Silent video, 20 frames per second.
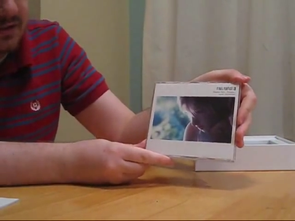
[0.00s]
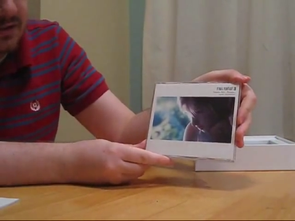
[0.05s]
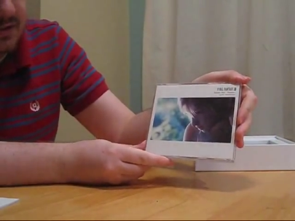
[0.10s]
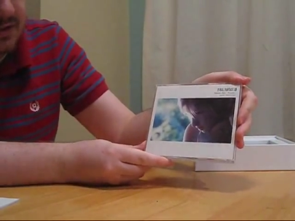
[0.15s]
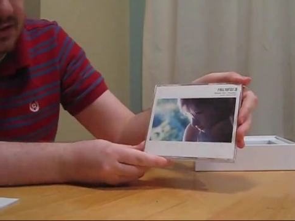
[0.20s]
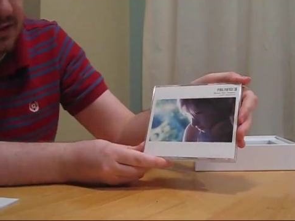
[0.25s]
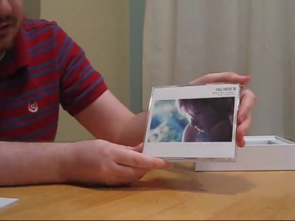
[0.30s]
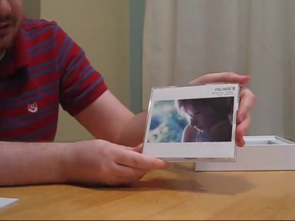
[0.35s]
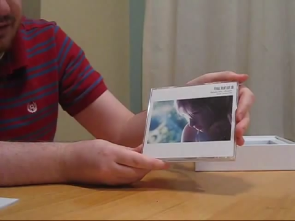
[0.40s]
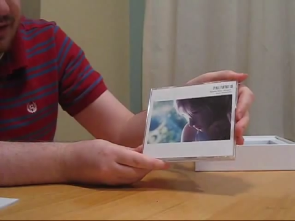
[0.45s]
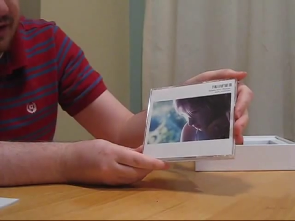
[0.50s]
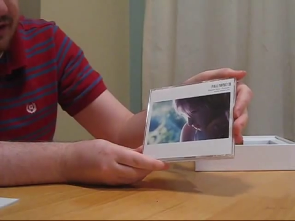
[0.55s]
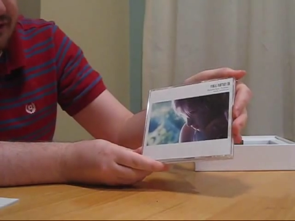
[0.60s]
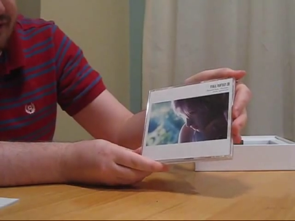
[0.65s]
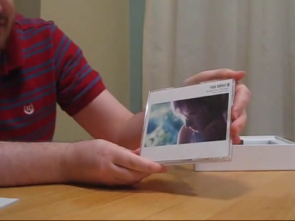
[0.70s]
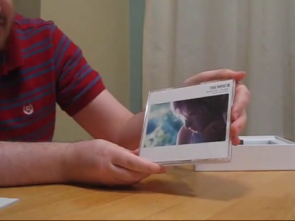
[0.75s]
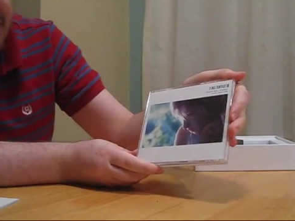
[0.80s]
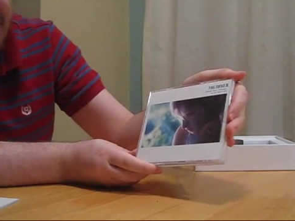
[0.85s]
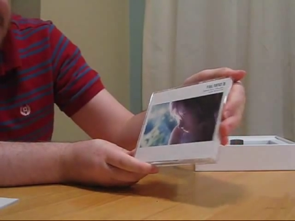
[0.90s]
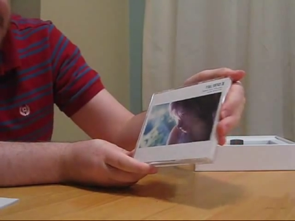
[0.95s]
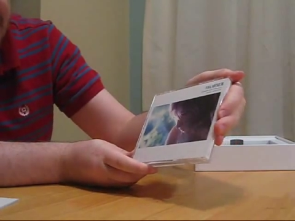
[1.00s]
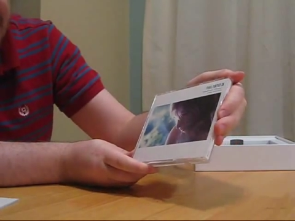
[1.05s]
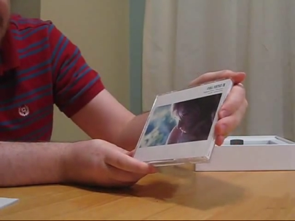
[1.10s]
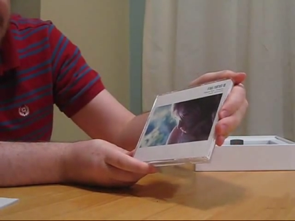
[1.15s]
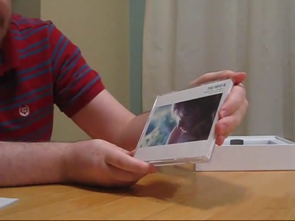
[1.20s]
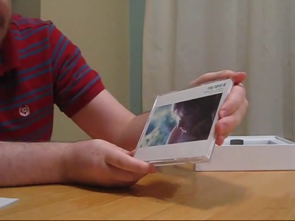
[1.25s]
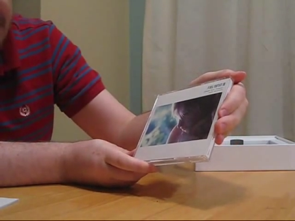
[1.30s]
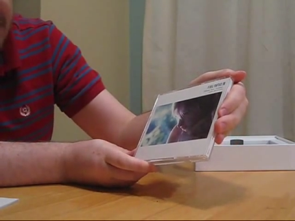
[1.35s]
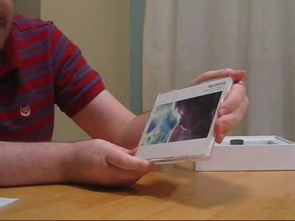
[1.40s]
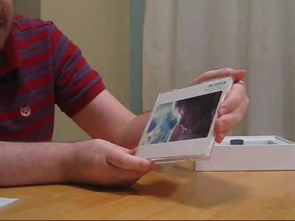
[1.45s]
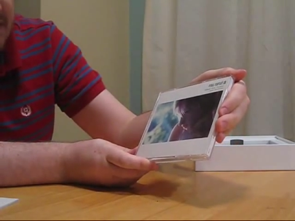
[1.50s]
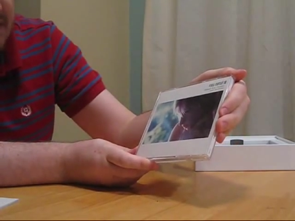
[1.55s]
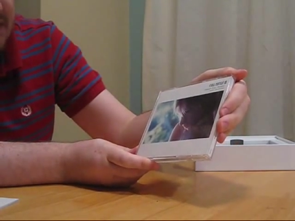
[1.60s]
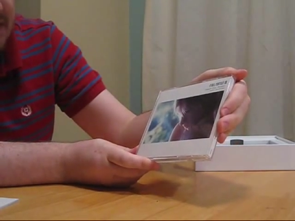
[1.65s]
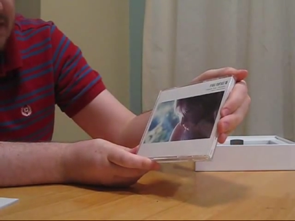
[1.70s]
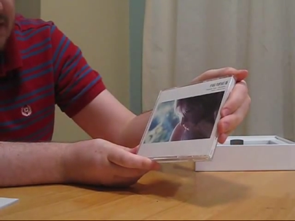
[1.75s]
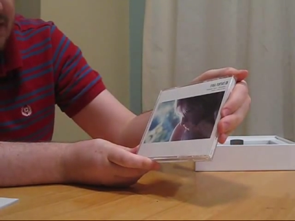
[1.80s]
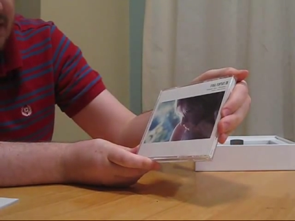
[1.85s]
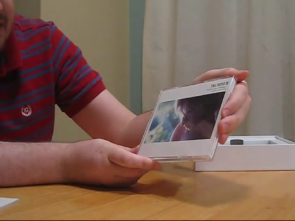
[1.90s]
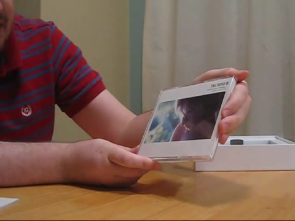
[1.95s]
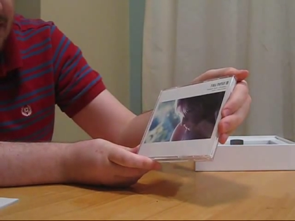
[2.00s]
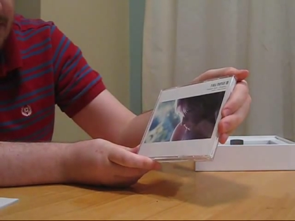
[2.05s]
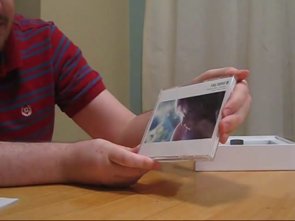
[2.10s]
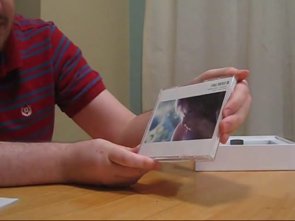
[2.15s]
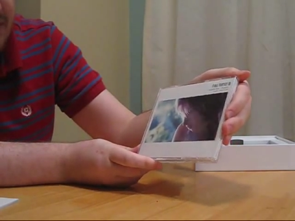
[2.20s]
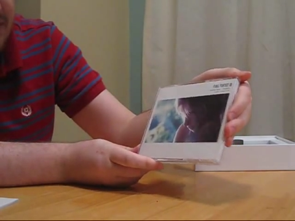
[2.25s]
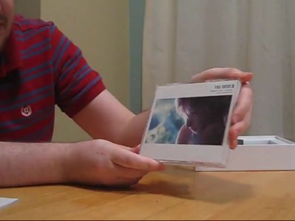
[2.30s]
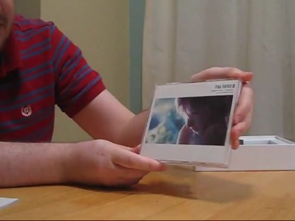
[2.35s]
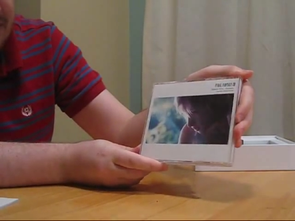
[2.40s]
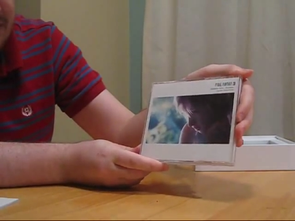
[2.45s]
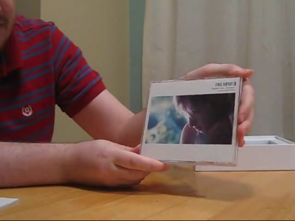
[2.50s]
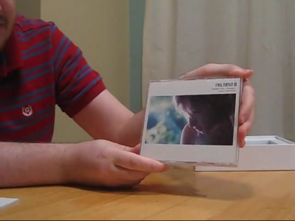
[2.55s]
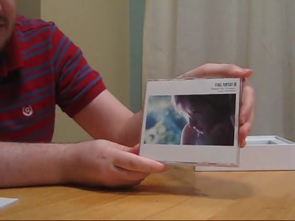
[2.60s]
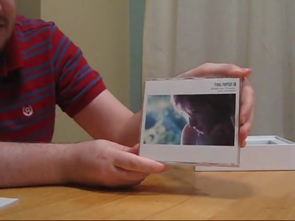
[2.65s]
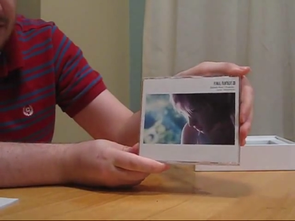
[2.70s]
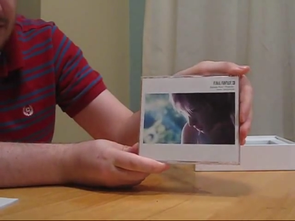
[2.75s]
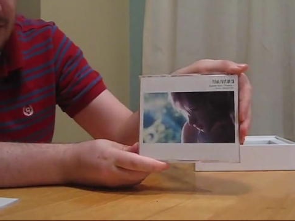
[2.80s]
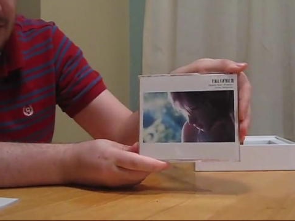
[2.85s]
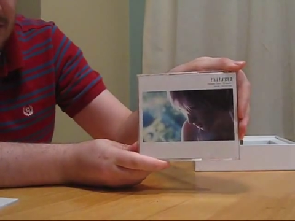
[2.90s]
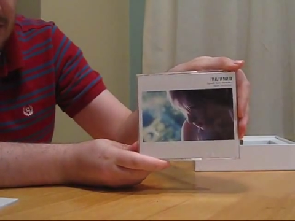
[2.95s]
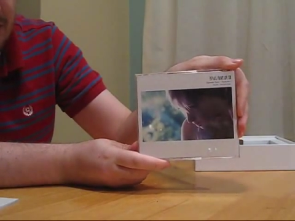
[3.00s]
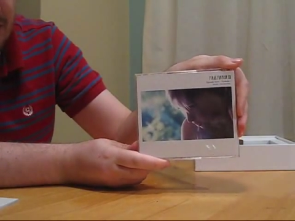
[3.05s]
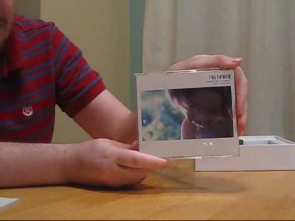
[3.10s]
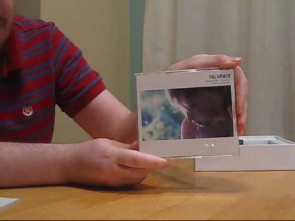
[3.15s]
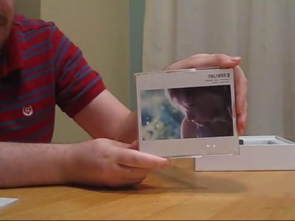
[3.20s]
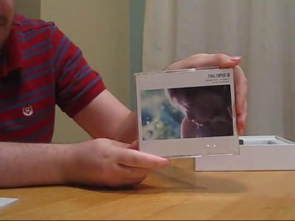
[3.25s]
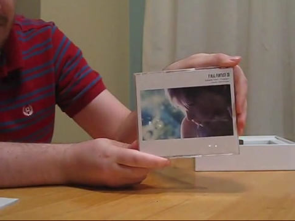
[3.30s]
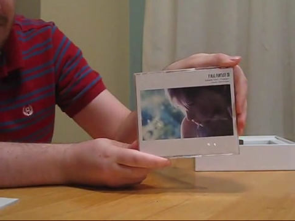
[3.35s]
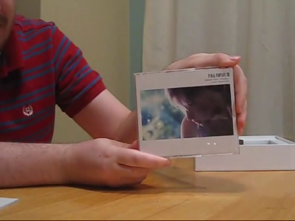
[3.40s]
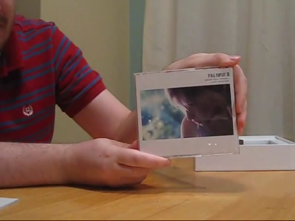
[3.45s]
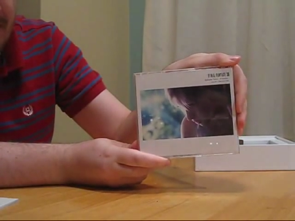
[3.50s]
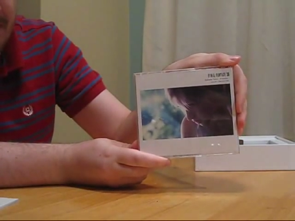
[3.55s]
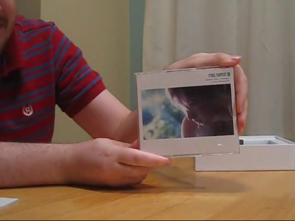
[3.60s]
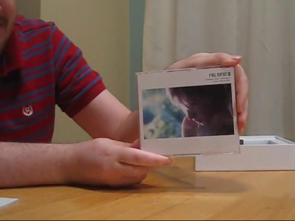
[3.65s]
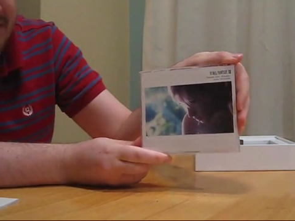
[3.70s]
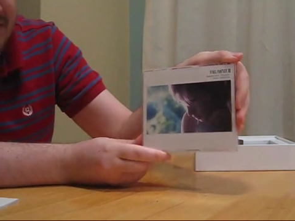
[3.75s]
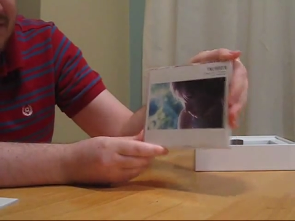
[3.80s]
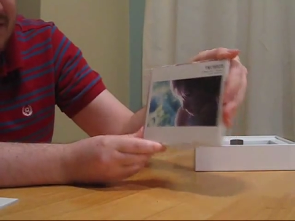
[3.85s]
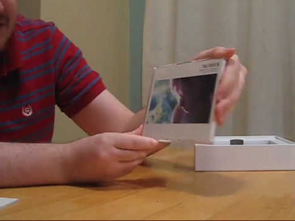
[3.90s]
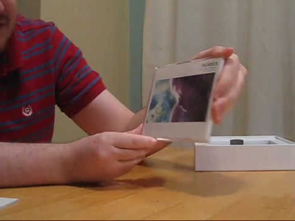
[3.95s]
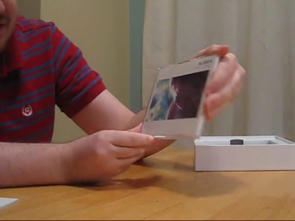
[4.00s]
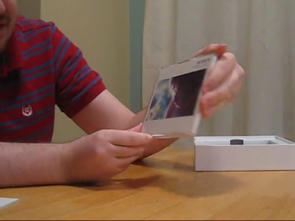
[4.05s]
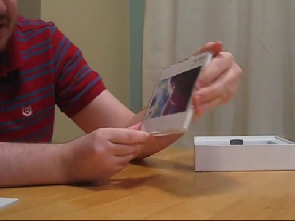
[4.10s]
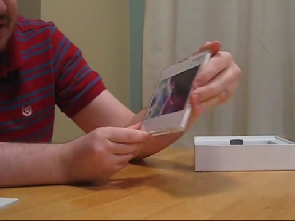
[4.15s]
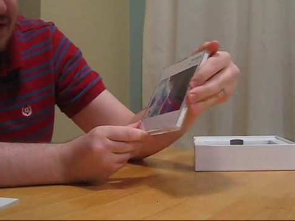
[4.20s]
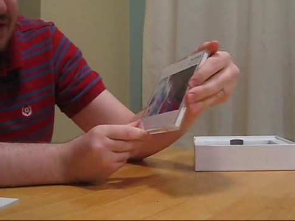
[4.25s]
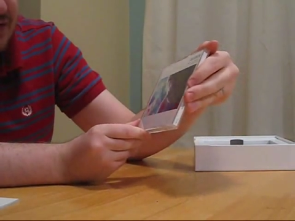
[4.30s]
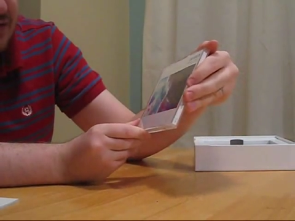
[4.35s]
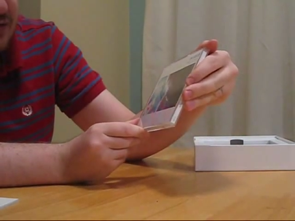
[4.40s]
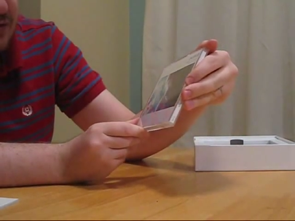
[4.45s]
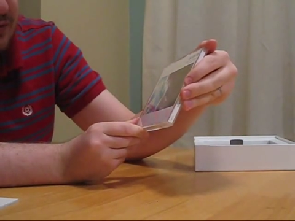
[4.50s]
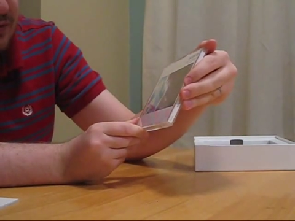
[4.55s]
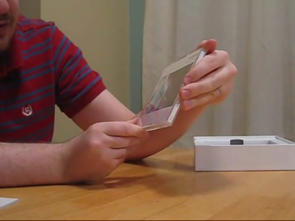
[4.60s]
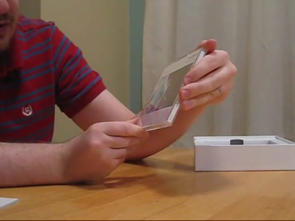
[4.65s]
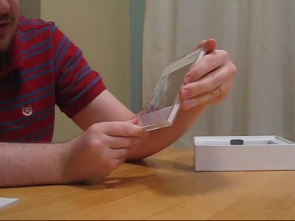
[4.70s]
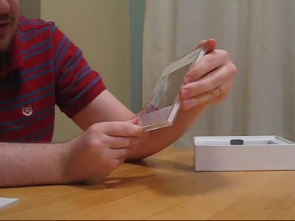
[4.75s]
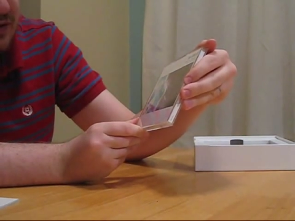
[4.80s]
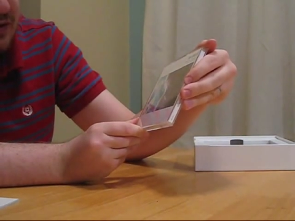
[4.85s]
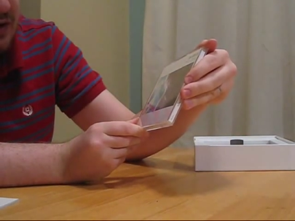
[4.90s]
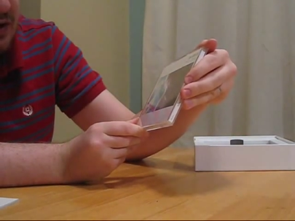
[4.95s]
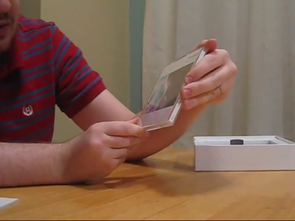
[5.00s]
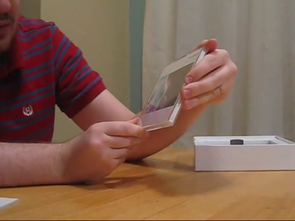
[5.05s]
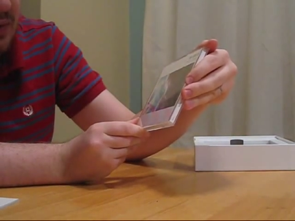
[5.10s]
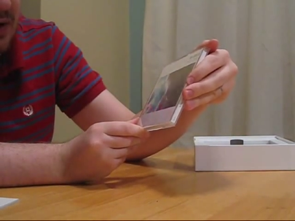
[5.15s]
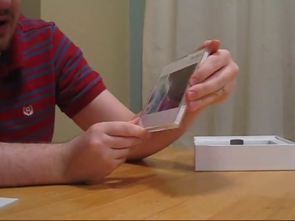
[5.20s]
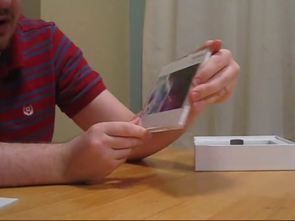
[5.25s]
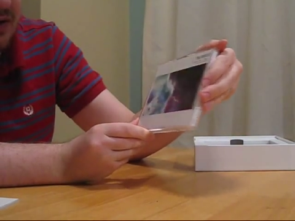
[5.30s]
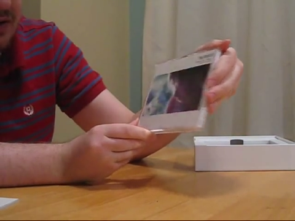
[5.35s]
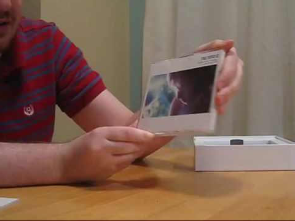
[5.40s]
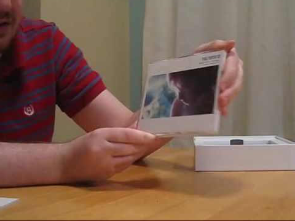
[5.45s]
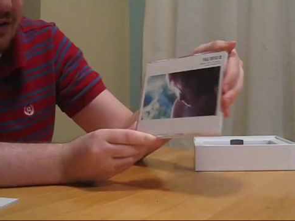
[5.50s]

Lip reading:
[unreadable: no face in view]